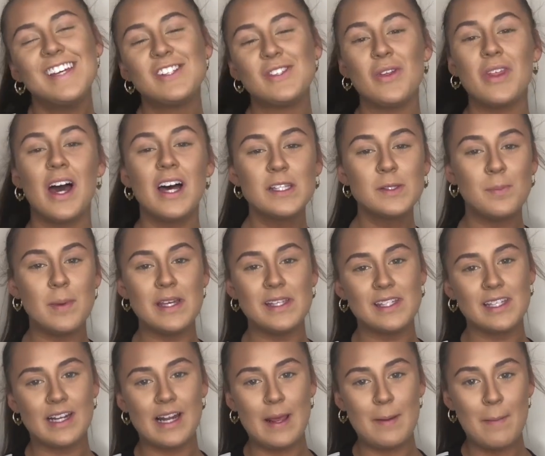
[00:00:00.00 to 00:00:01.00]
so that's
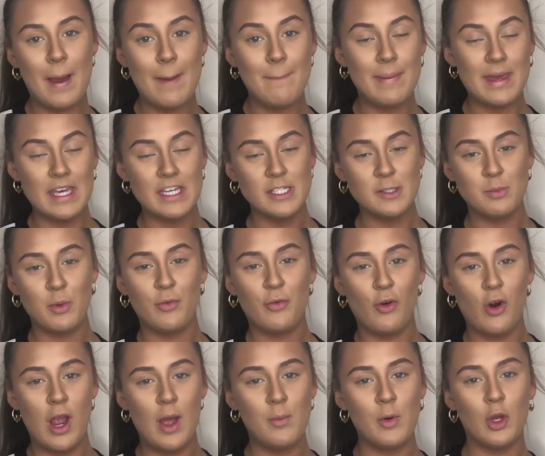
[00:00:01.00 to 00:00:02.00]
basically my base
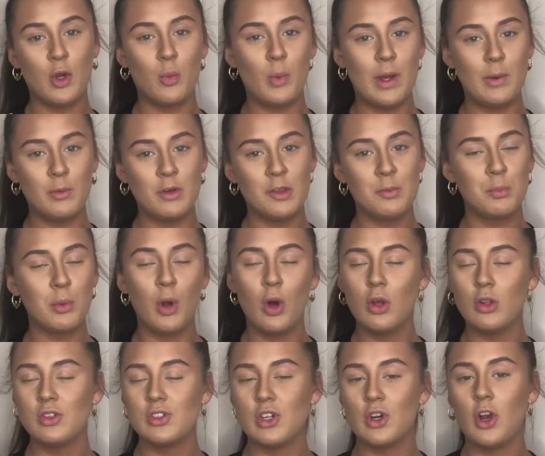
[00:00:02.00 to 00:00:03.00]
before I would go in with
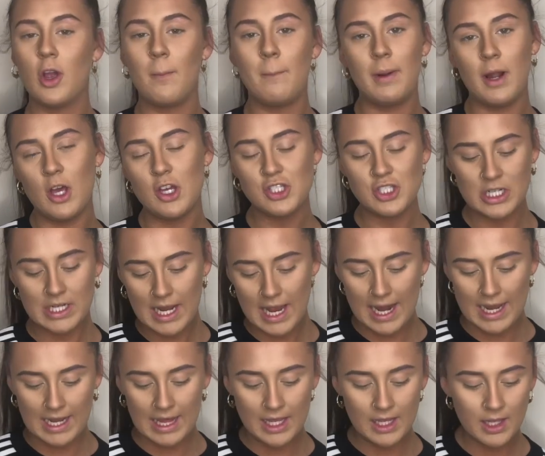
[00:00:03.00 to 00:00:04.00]
bronzer and blush and
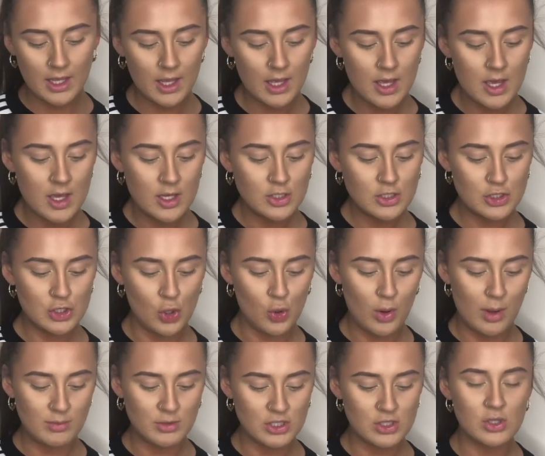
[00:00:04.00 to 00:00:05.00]
highlight.
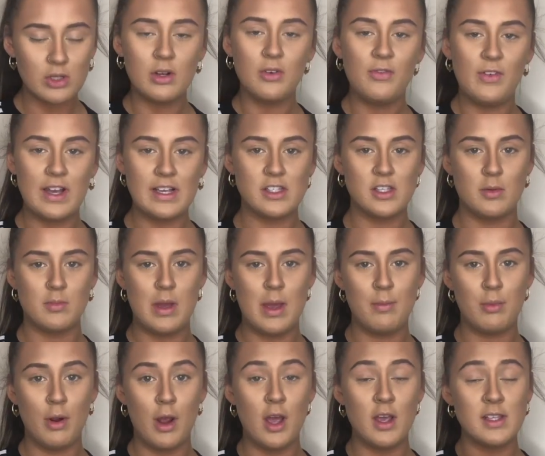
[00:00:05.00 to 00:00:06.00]
So I'm just going to fix up
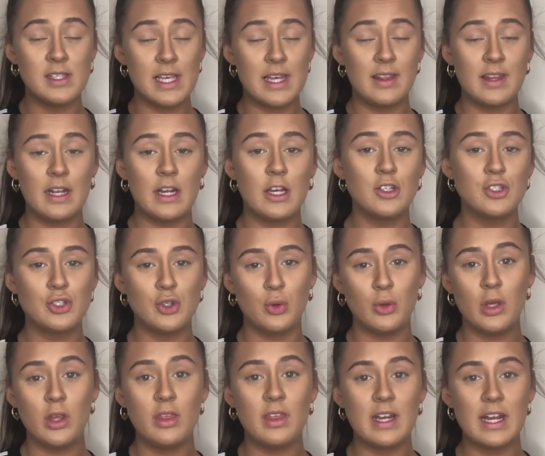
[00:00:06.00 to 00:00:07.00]
my brows and then I'll show
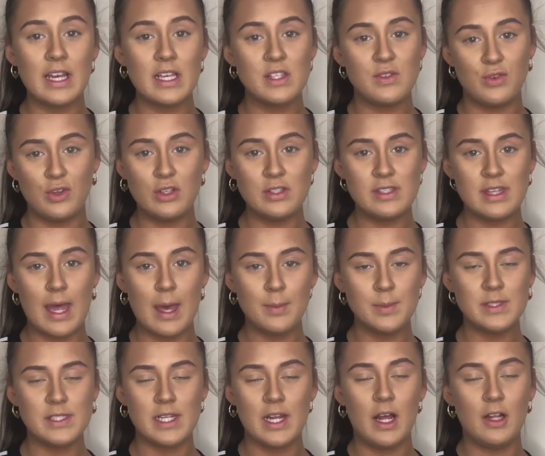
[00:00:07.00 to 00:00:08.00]
you the next few
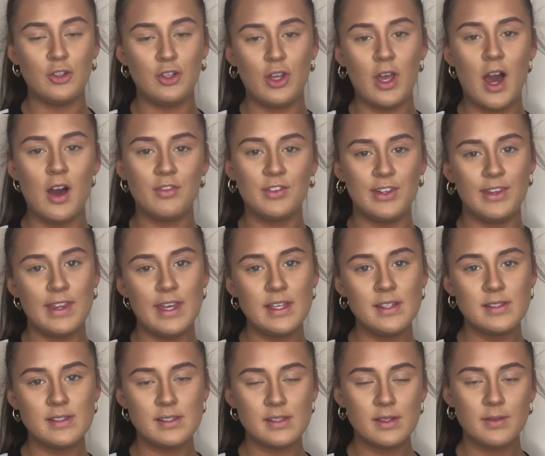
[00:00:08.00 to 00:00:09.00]
steps that I'll do after
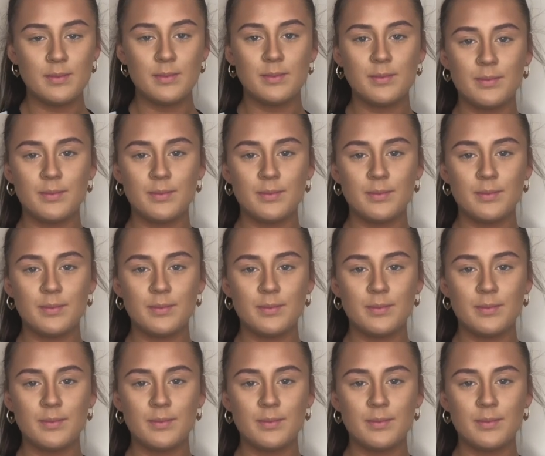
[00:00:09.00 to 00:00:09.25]
this.